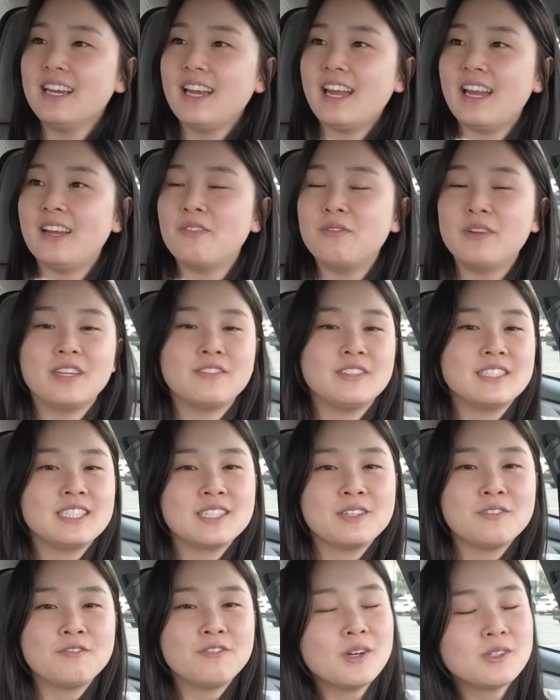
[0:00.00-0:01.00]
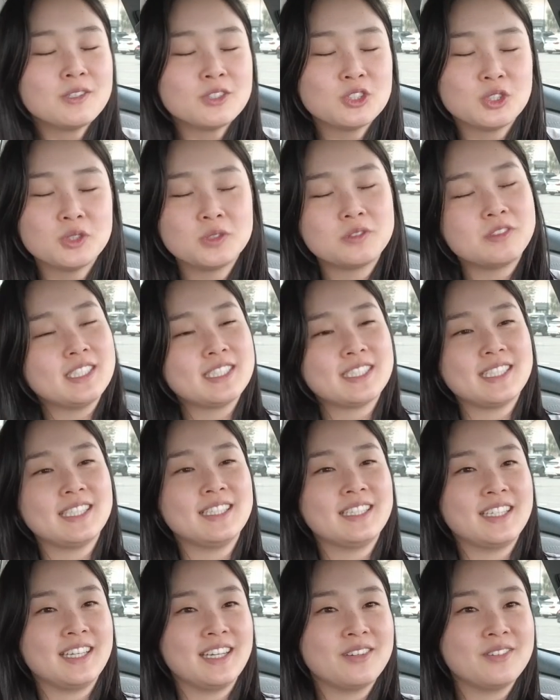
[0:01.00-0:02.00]
and we even did a photo shoot
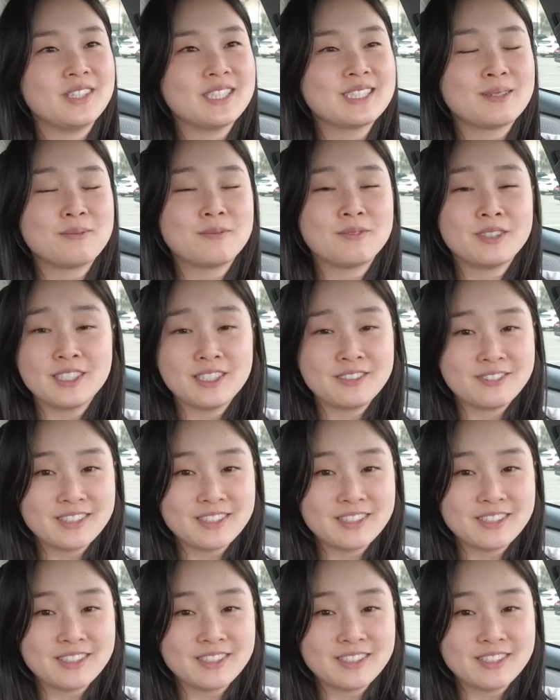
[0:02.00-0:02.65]
recently with some really,